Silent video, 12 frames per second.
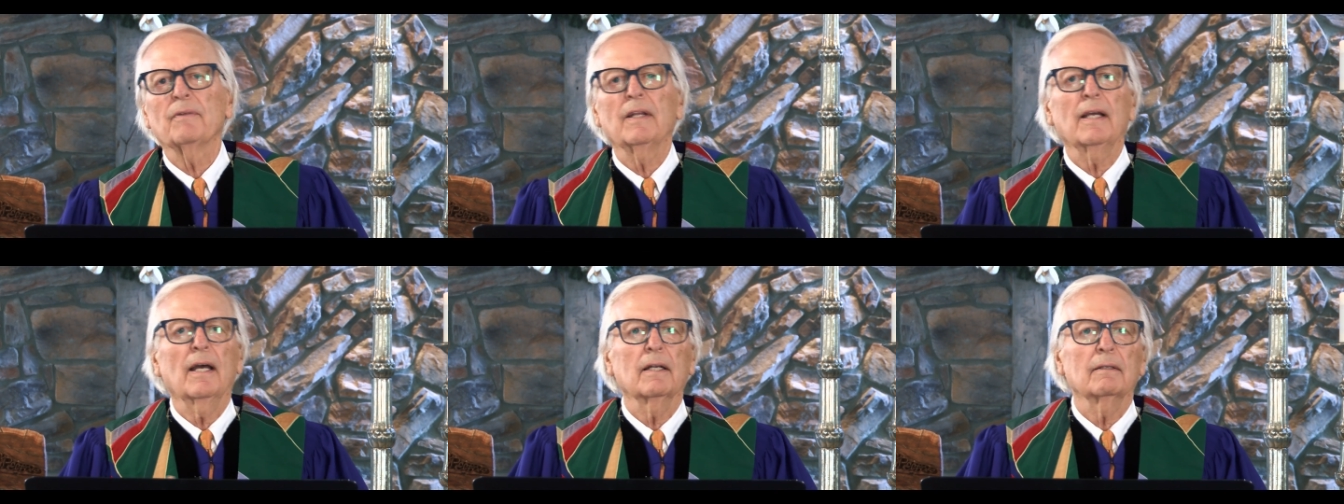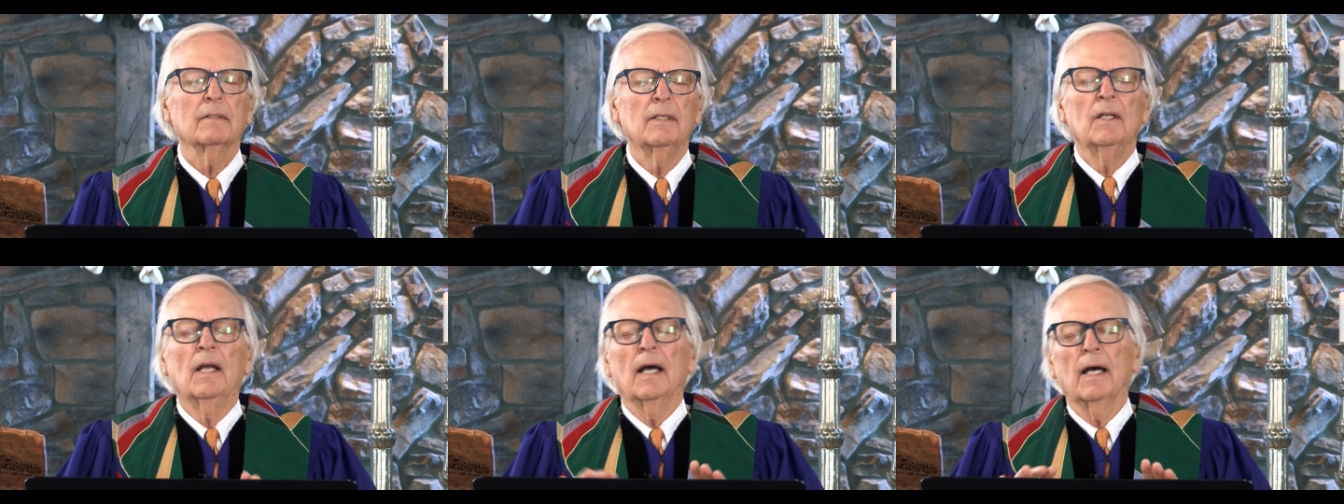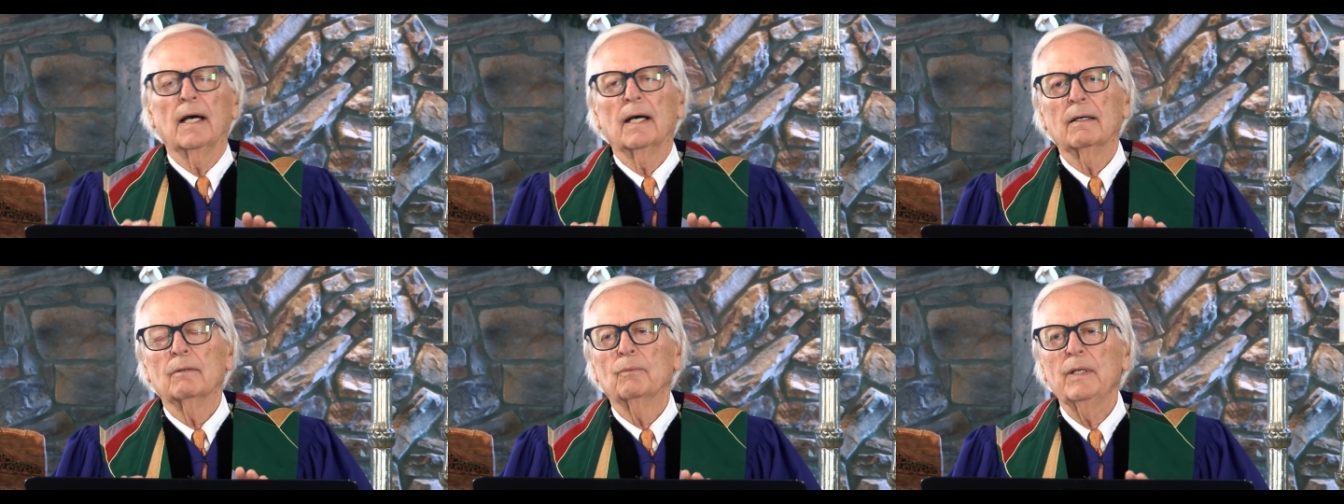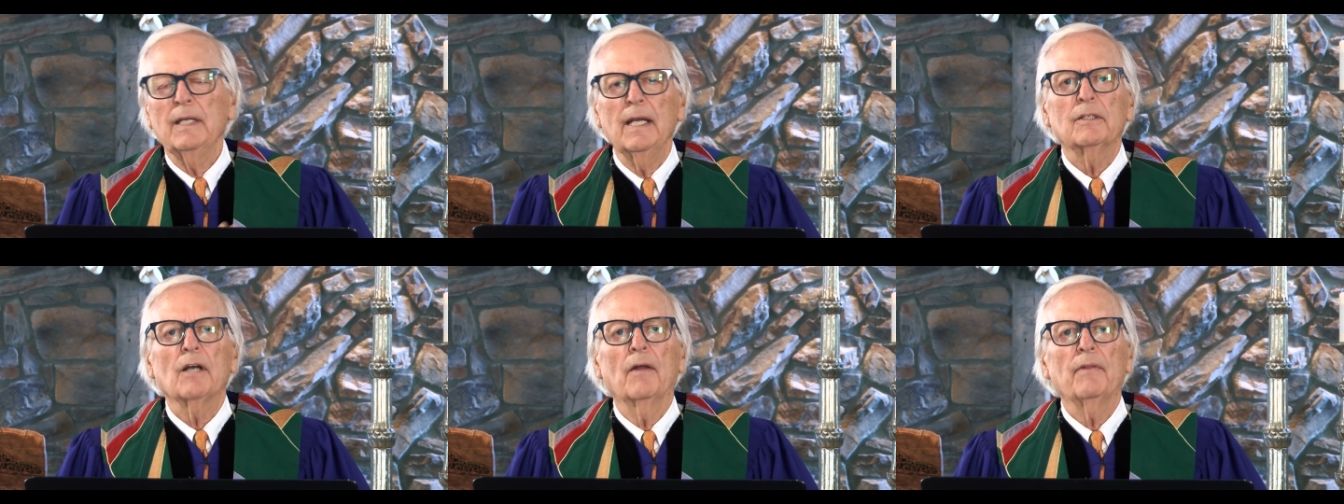And they kind of
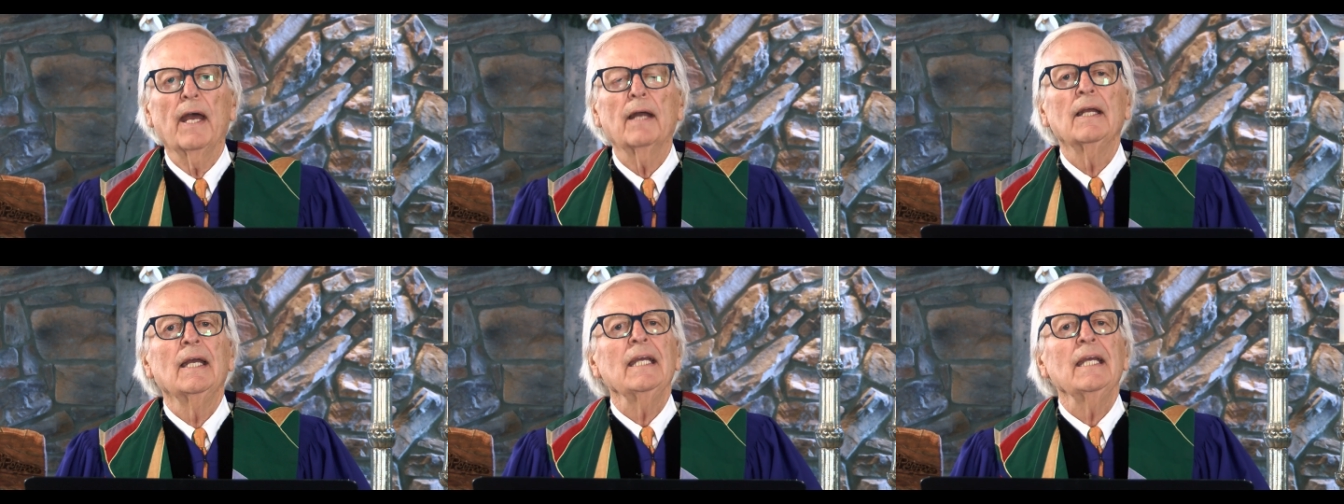reneged on that.